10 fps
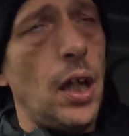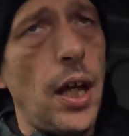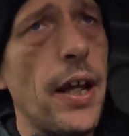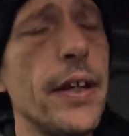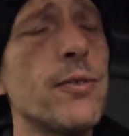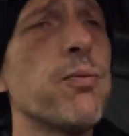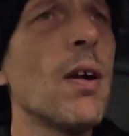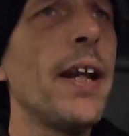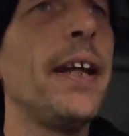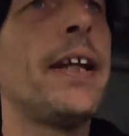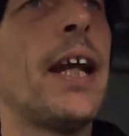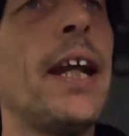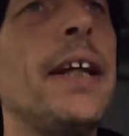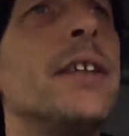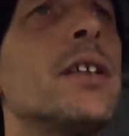it is really
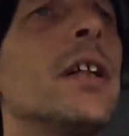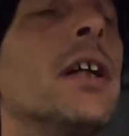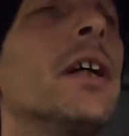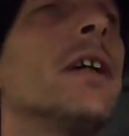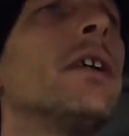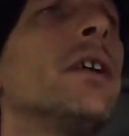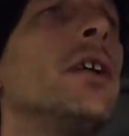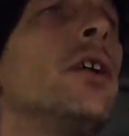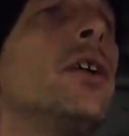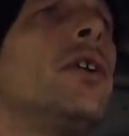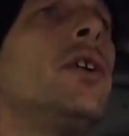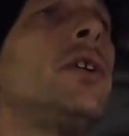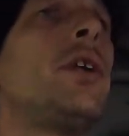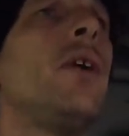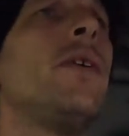key to
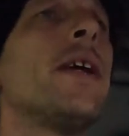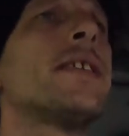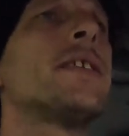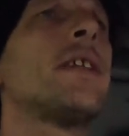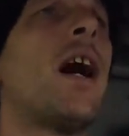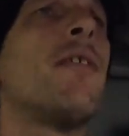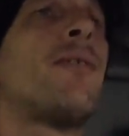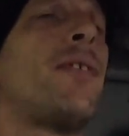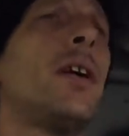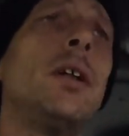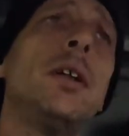do this stuff.